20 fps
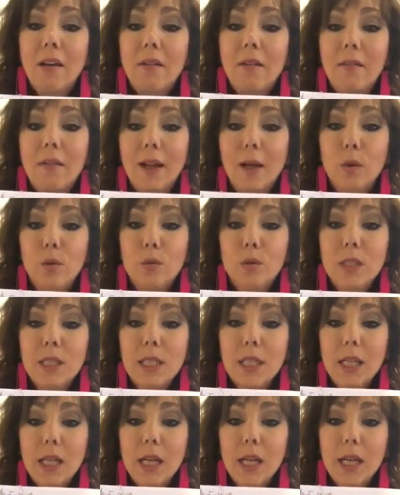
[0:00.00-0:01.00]

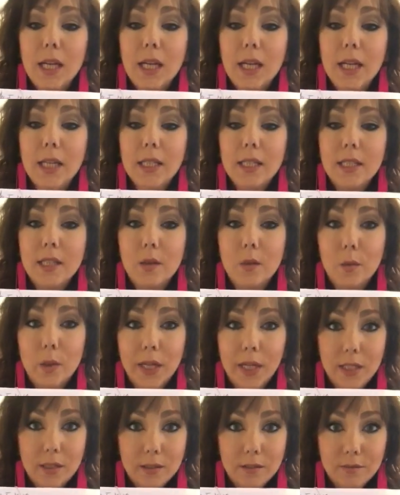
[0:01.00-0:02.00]
Valentine is in
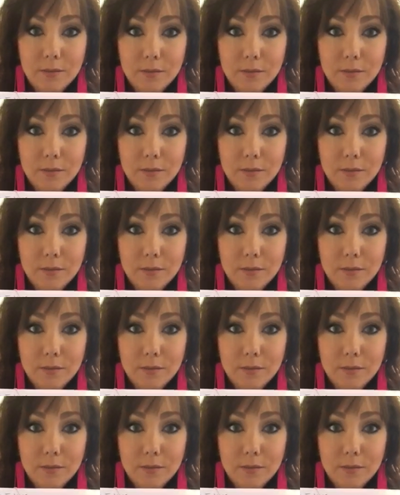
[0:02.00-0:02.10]
red,